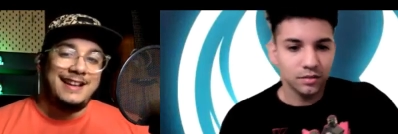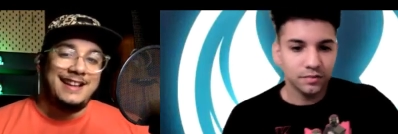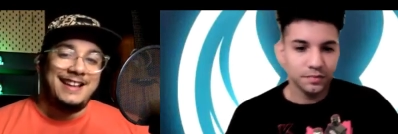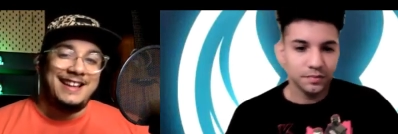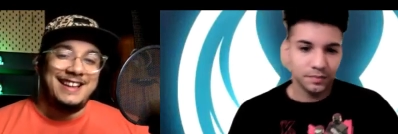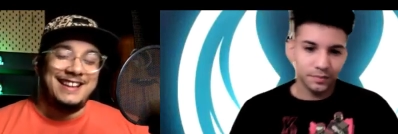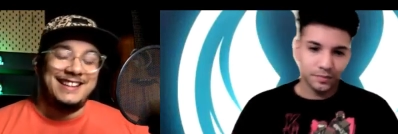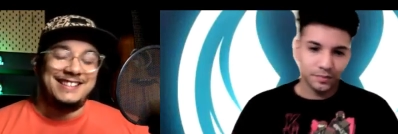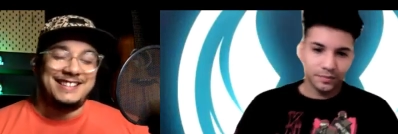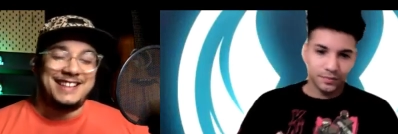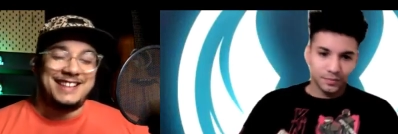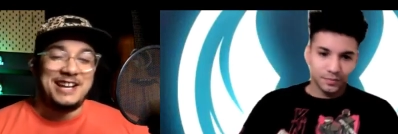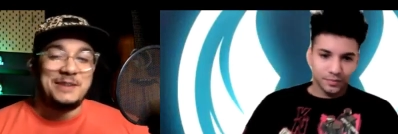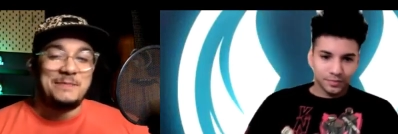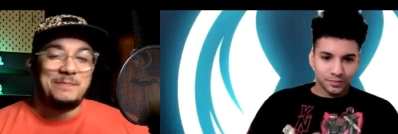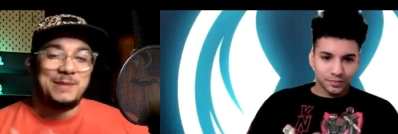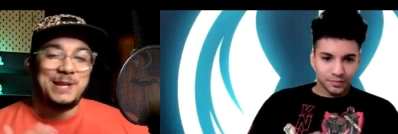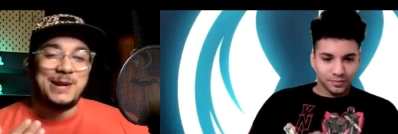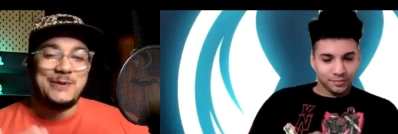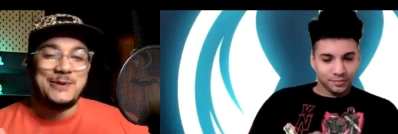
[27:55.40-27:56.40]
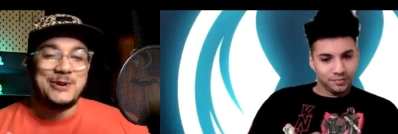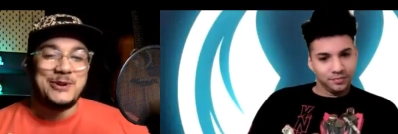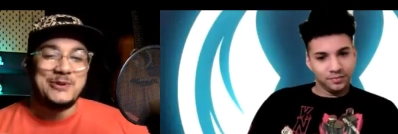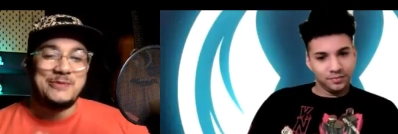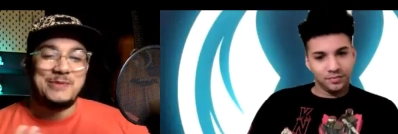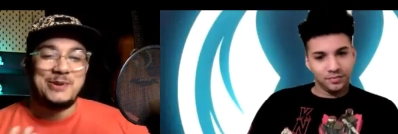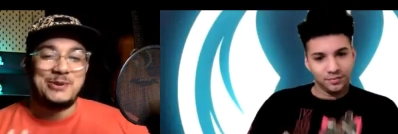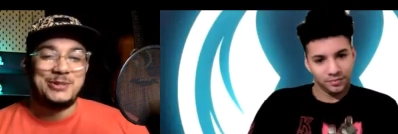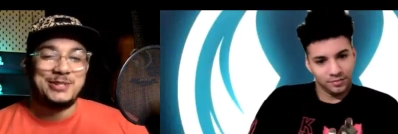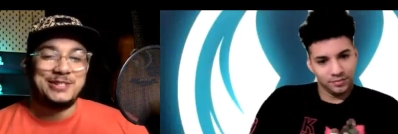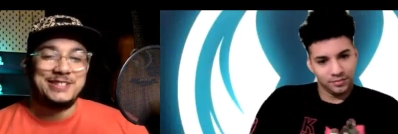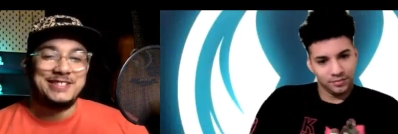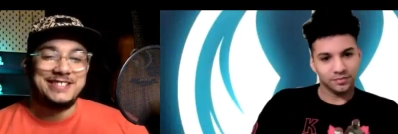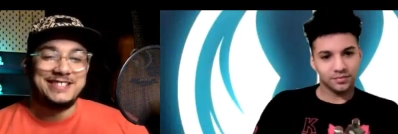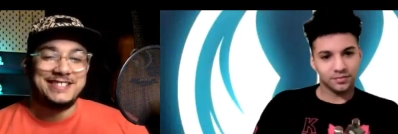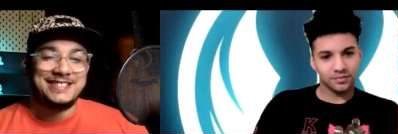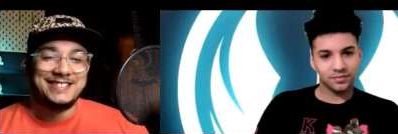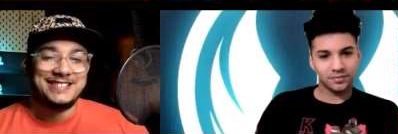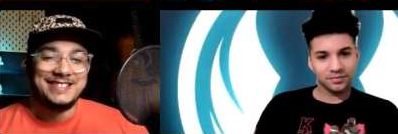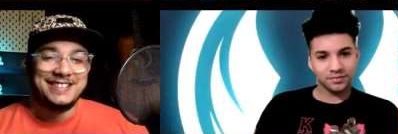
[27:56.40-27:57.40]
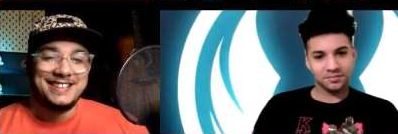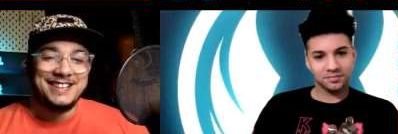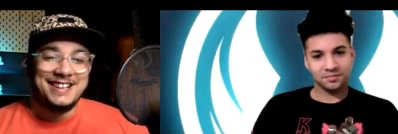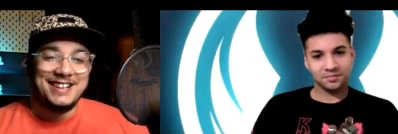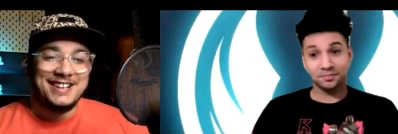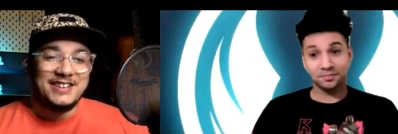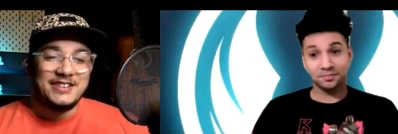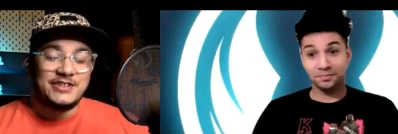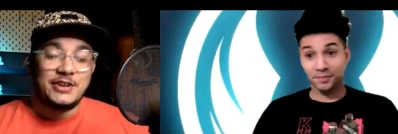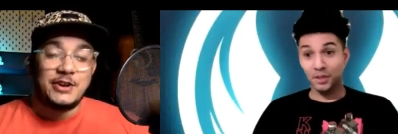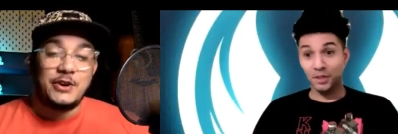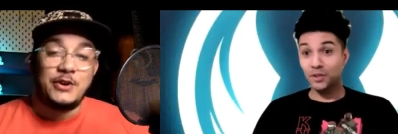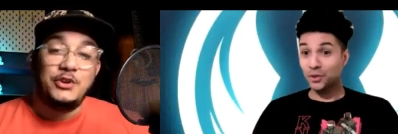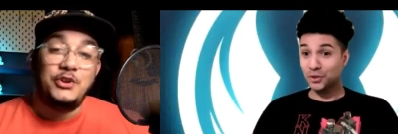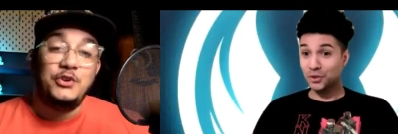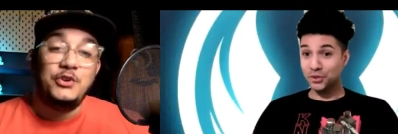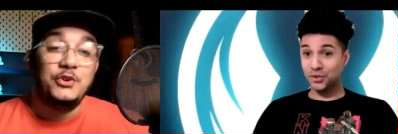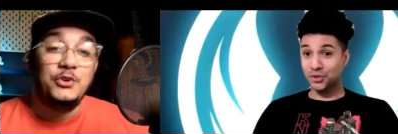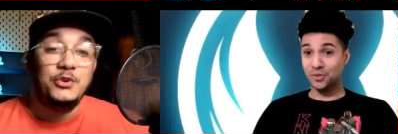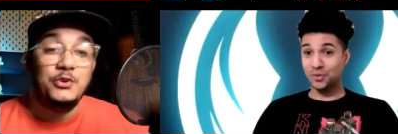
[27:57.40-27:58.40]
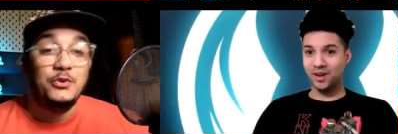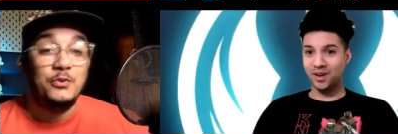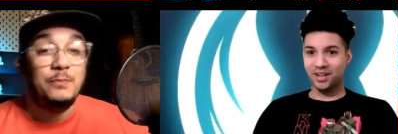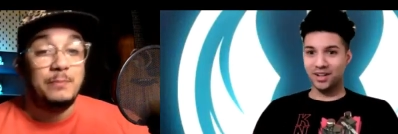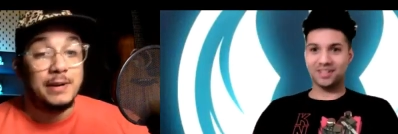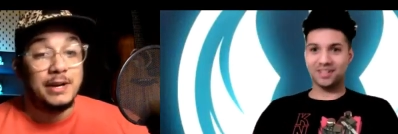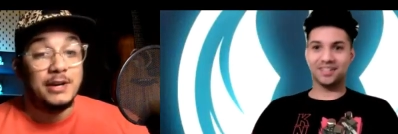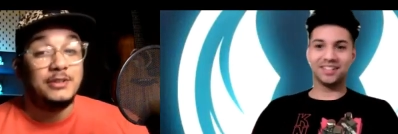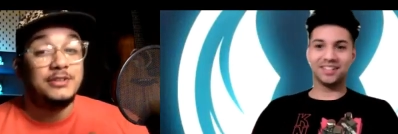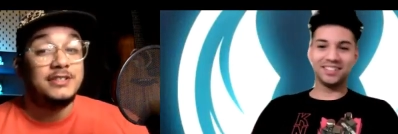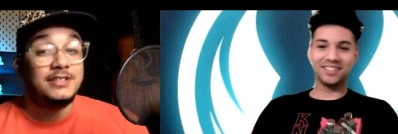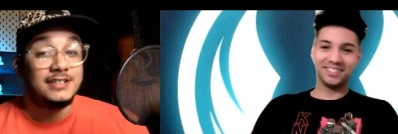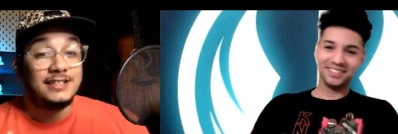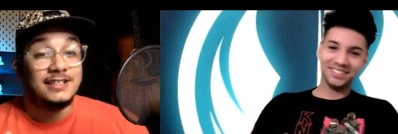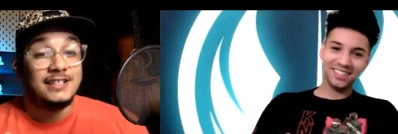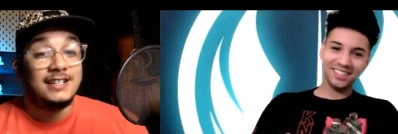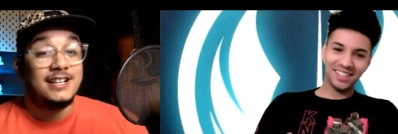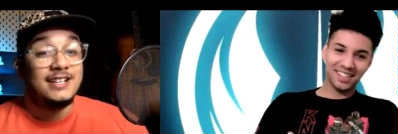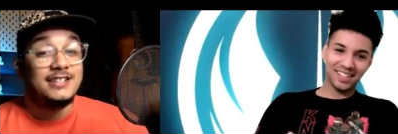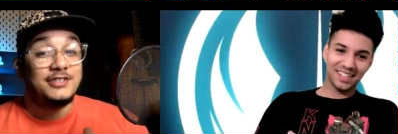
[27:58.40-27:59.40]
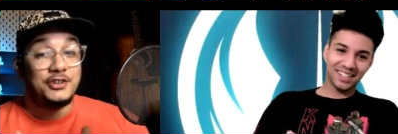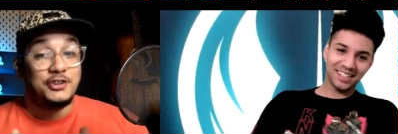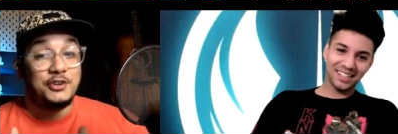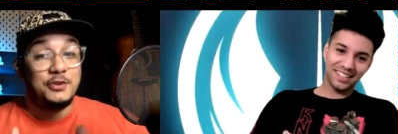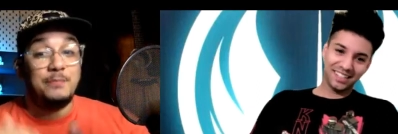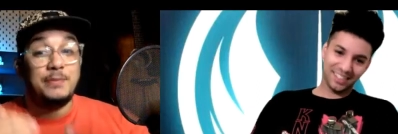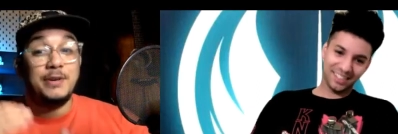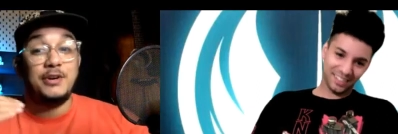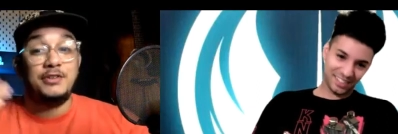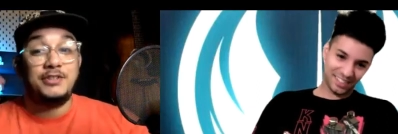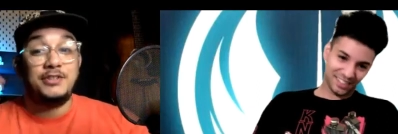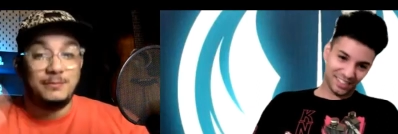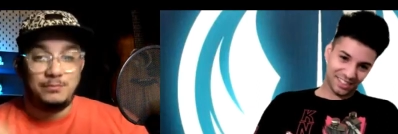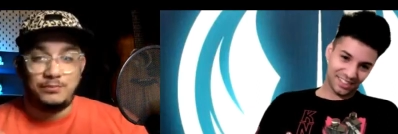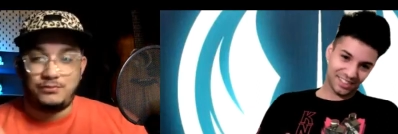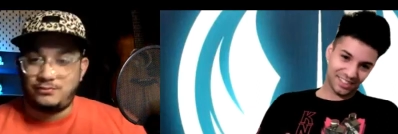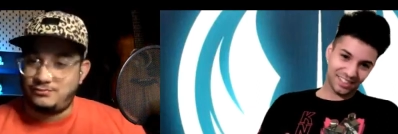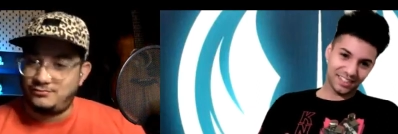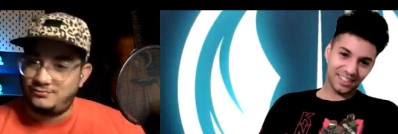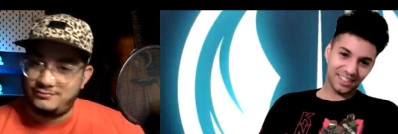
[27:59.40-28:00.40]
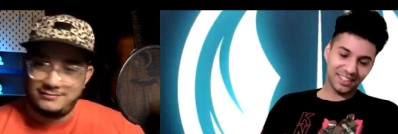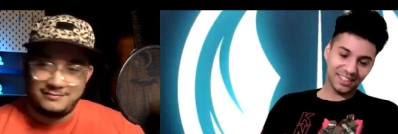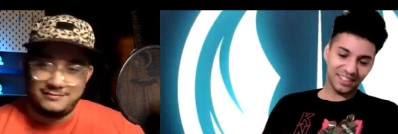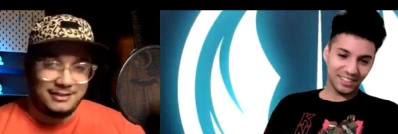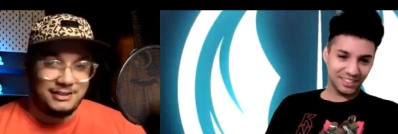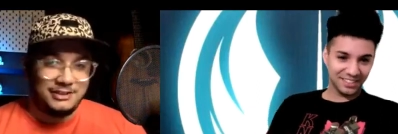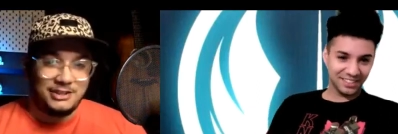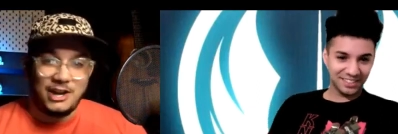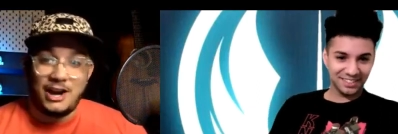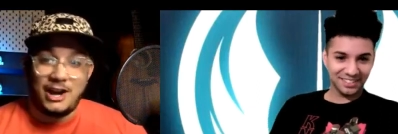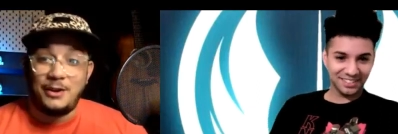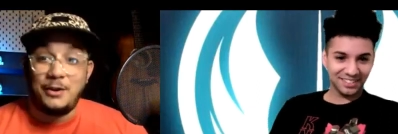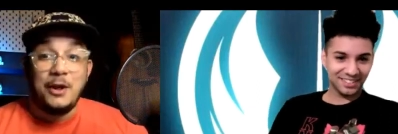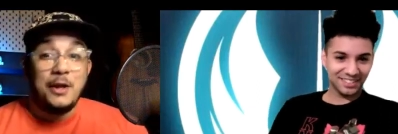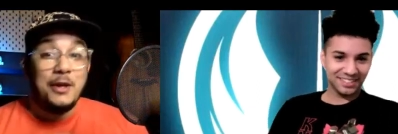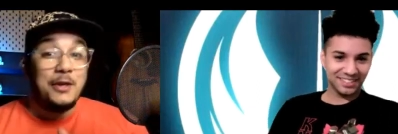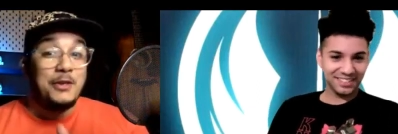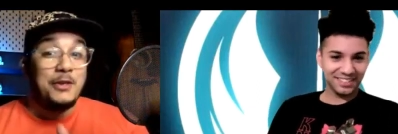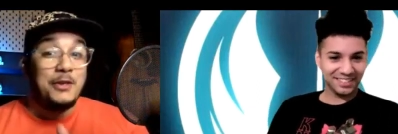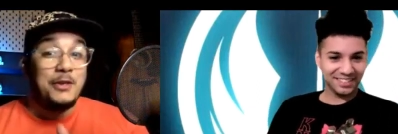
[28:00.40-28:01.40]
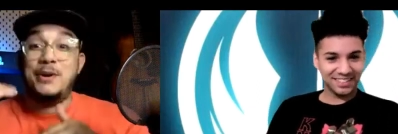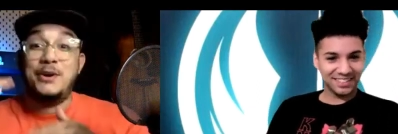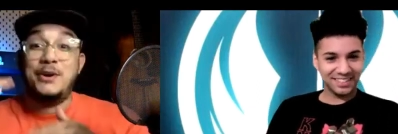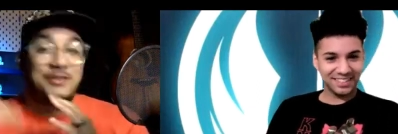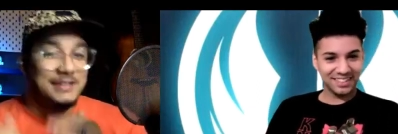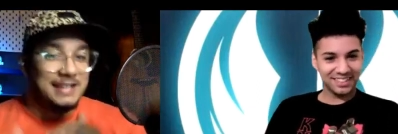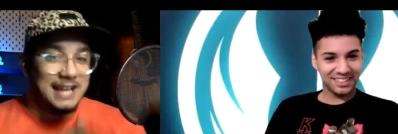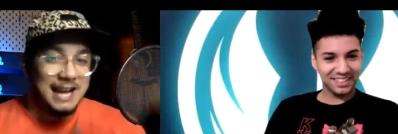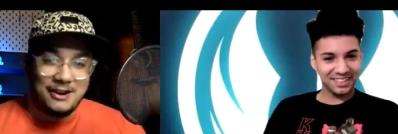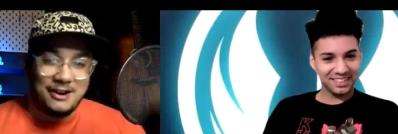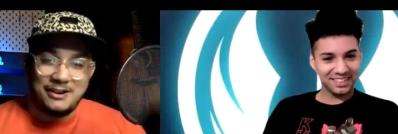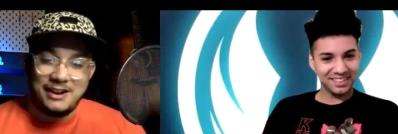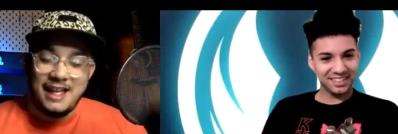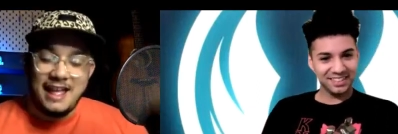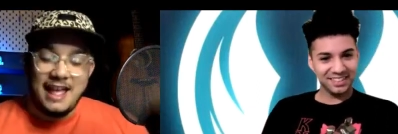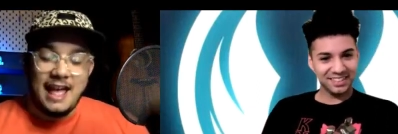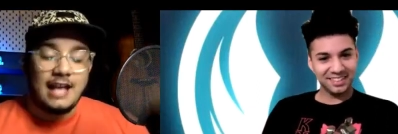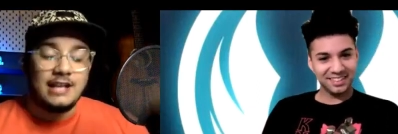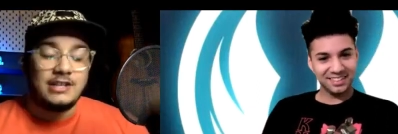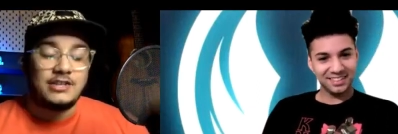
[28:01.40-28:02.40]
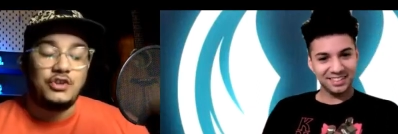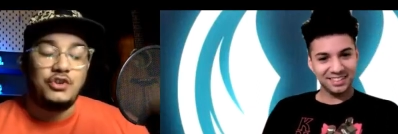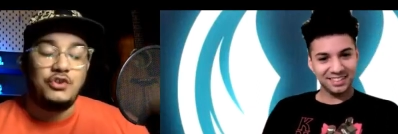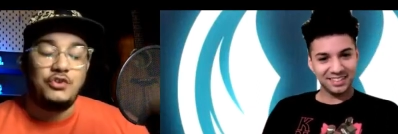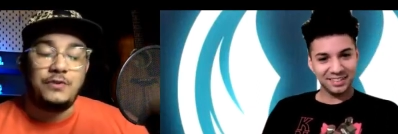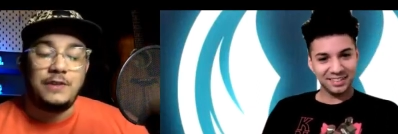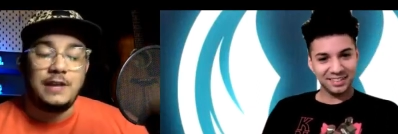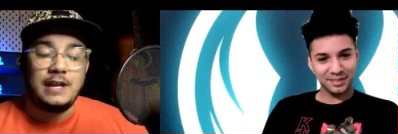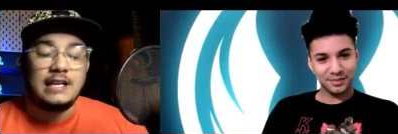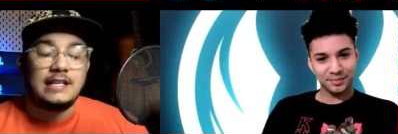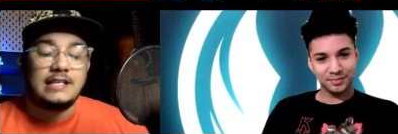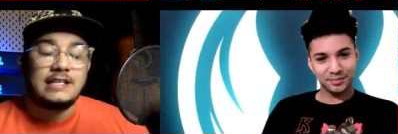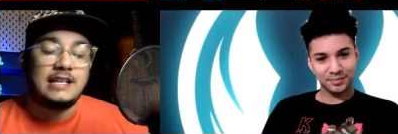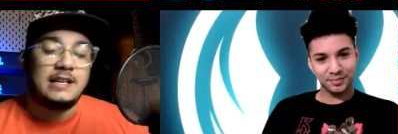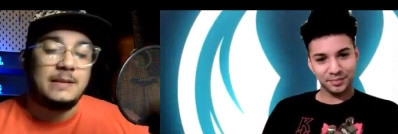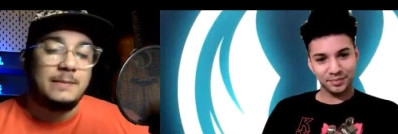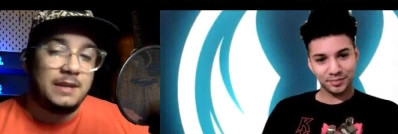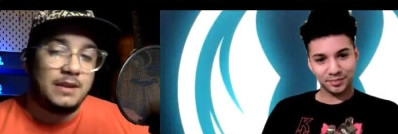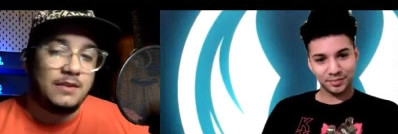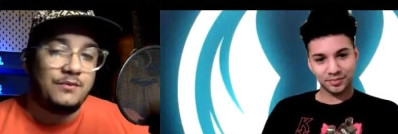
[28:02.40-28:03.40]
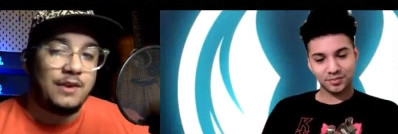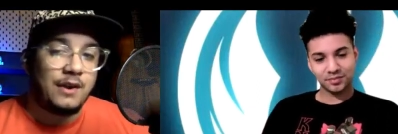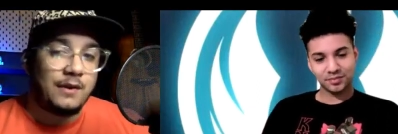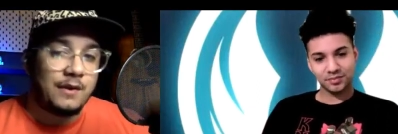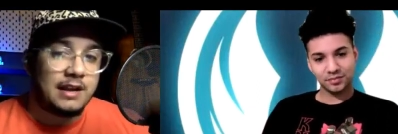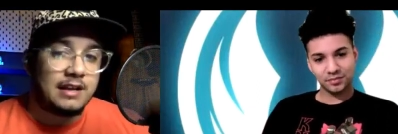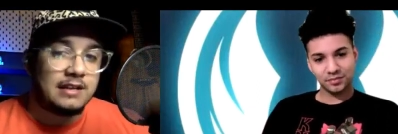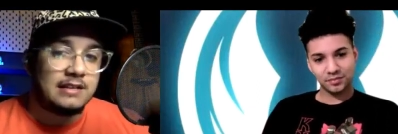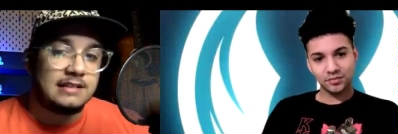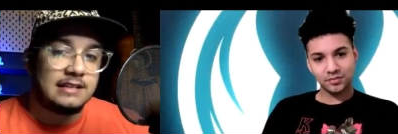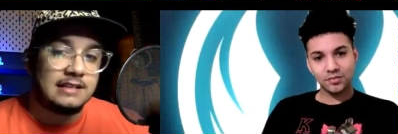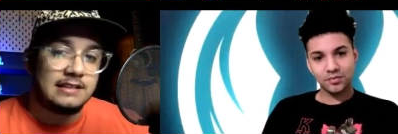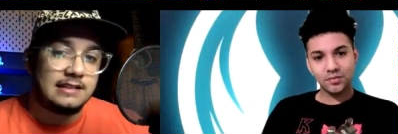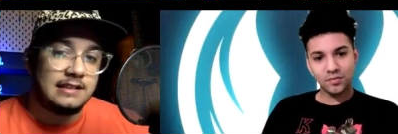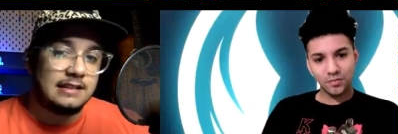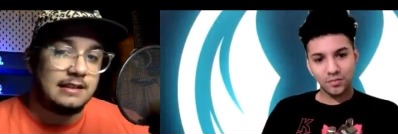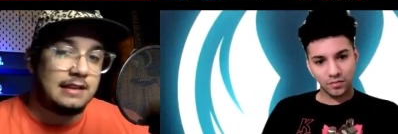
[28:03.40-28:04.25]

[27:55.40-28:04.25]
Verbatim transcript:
Speaker 1: is kind of playing with your emotions, so oh, you oh build, so you build down, you build down. And so you think it's going to be a very consistent